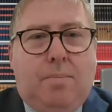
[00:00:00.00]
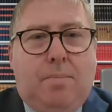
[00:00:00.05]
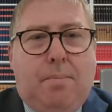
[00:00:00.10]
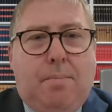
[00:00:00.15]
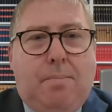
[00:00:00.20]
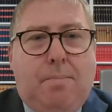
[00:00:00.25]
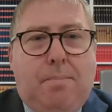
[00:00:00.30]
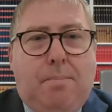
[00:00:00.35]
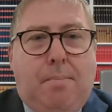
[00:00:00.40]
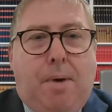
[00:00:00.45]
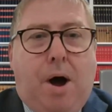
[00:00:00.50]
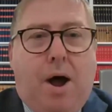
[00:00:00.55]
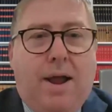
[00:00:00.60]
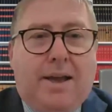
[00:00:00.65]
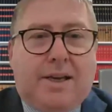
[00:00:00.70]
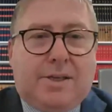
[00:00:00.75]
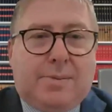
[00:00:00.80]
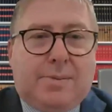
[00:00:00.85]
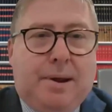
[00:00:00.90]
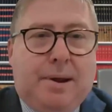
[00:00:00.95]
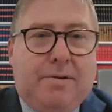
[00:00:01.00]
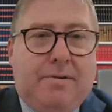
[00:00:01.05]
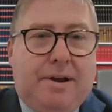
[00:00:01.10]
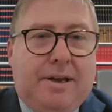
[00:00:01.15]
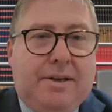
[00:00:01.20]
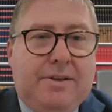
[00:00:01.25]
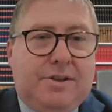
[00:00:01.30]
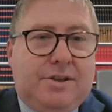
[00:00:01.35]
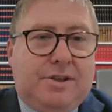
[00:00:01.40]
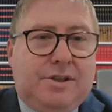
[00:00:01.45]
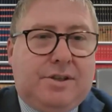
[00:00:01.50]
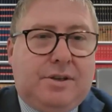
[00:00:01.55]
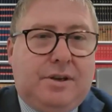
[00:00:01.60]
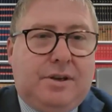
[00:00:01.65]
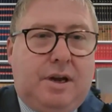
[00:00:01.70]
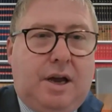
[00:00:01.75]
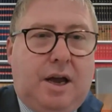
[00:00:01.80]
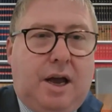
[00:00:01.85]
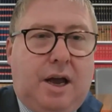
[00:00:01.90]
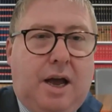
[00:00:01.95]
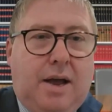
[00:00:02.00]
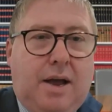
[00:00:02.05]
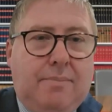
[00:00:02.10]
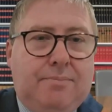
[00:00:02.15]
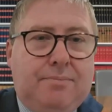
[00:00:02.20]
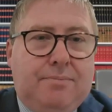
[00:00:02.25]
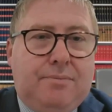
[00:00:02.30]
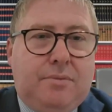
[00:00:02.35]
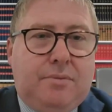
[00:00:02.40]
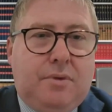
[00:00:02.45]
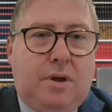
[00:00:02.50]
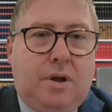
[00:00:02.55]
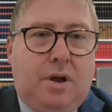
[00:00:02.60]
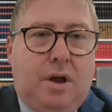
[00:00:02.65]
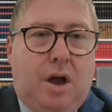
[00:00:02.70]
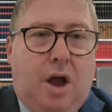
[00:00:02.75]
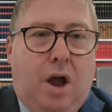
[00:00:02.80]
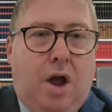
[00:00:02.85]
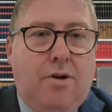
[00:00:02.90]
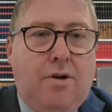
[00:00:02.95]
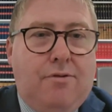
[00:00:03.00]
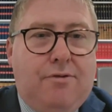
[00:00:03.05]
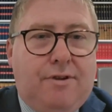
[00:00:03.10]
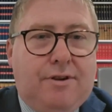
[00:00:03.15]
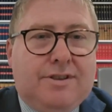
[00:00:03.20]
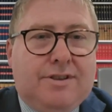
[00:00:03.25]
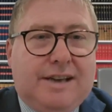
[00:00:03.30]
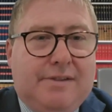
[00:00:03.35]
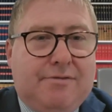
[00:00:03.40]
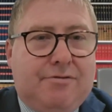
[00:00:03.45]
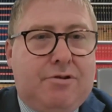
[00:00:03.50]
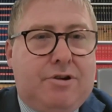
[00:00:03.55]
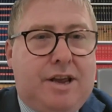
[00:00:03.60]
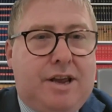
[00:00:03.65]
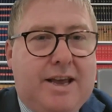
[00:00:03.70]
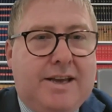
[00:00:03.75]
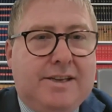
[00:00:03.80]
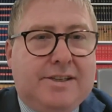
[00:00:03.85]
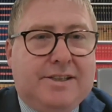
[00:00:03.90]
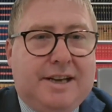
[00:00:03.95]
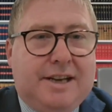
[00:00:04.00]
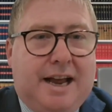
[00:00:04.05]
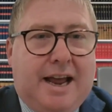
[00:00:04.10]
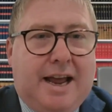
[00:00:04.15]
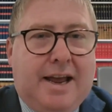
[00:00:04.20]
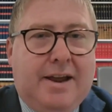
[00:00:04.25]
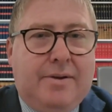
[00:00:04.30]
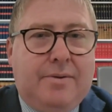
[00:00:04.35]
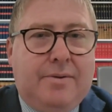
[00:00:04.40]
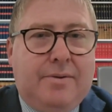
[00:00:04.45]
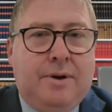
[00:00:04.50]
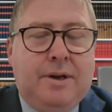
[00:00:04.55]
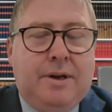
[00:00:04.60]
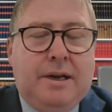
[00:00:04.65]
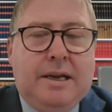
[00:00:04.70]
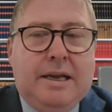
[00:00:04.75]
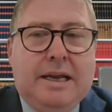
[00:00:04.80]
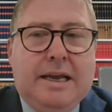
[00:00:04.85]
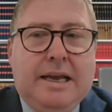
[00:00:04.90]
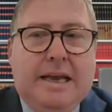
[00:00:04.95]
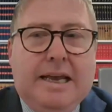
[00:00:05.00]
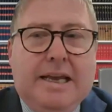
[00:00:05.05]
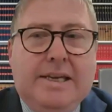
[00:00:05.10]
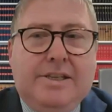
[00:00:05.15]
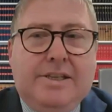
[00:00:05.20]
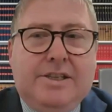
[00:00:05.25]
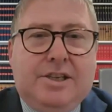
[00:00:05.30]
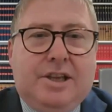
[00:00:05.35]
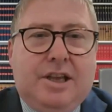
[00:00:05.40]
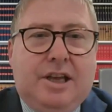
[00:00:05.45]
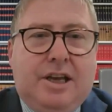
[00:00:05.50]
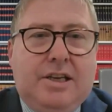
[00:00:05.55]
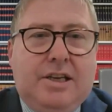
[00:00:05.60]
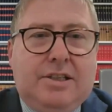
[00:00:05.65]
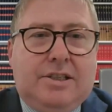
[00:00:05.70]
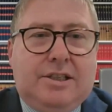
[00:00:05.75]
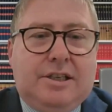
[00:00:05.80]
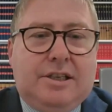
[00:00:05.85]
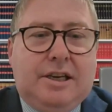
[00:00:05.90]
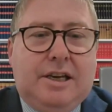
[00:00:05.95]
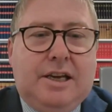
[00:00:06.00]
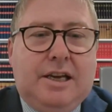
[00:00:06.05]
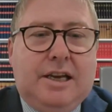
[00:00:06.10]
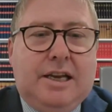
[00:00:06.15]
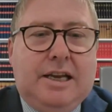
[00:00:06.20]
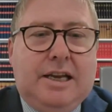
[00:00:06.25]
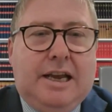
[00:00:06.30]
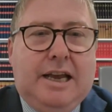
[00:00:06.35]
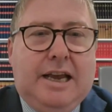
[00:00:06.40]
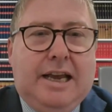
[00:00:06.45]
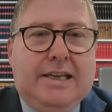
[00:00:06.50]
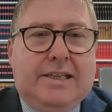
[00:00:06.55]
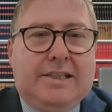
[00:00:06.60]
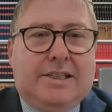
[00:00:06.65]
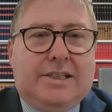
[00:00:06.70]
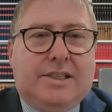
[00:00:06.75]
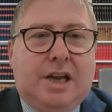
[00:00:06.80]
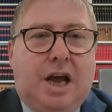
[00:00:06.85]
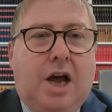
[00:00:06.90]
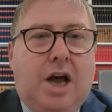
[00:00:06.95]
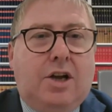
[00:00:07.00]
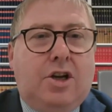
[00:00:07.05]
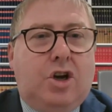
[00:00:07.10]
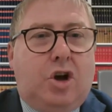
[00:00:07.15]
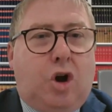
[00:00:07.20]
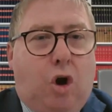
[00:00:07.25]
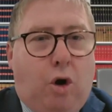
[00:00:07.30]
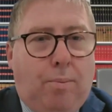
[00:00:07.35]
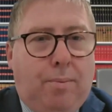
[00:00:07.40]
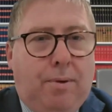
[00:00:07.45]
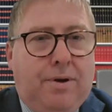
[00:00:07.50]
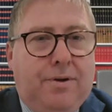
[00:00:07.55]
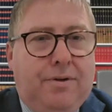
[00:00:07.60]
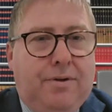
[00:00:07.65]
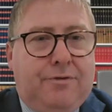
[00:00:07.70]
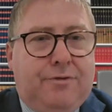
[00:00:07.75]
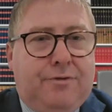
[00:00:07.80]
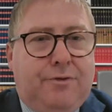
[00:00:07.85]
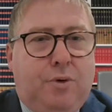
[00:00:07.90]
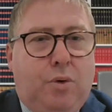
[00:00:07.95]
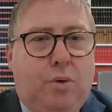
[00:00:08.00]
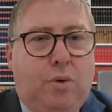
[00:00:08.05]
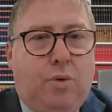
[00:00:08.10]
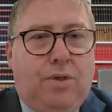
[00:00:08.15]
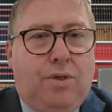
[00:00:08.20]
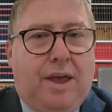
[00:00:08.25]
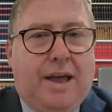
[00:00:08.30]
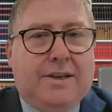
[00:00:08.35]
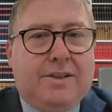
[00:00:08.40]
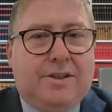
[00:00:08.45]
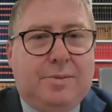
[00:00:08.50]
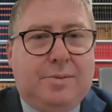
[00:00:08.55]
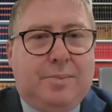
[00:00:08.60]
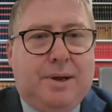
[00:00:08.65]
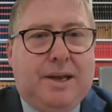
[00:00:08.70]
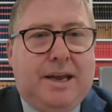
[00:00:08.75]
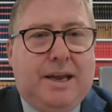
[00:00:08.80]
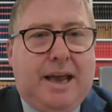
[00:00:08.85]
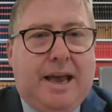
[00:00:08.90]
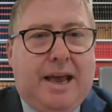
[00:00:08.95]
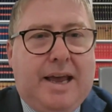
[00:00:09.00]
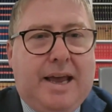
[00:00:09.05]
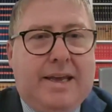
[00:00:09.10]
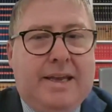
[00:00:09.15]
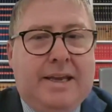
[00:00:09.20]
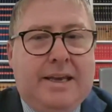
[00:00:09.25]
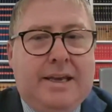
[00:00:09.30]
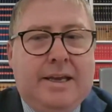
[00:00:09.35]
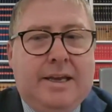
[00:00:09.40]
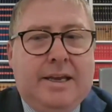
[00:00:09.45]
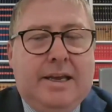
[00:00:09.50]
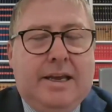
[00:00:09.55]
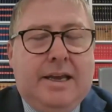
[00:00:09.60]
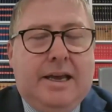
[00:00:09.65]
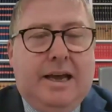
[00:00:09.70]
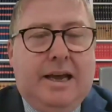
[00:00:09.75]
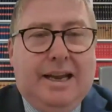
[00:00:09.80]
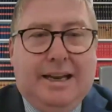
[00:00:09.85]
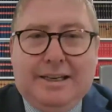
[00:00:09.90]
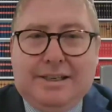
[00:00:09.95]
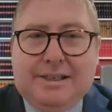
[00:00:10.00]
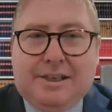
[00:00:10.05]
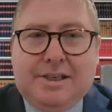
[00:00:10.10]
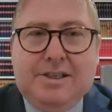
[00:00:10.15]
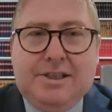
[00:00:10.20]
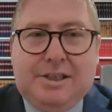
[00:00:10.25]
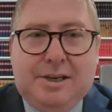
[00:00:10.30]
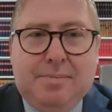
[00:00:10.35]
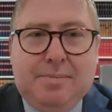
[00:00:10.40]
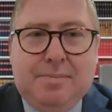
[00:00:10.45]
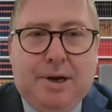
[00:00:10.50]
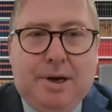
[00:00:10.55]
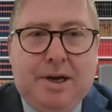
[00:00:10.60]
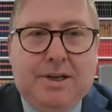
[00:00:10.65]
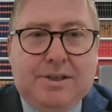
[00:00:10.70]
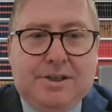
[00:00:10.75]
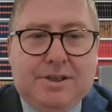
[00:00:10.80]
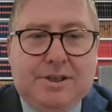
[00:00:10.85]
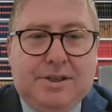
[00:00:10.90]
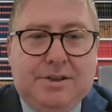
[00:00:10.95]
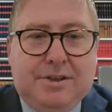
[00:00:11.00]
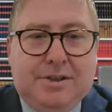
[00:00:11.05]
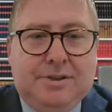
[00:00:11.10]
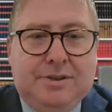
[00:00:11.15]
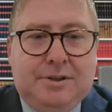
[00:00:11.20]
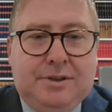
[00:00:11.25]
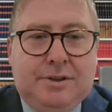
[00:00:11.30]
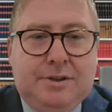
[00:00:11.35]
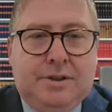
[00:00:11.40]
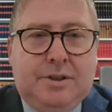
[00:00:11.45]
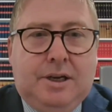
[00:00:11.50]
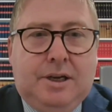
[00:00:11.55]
my experience over several years now is that it's uncommon for there to be a litigant in person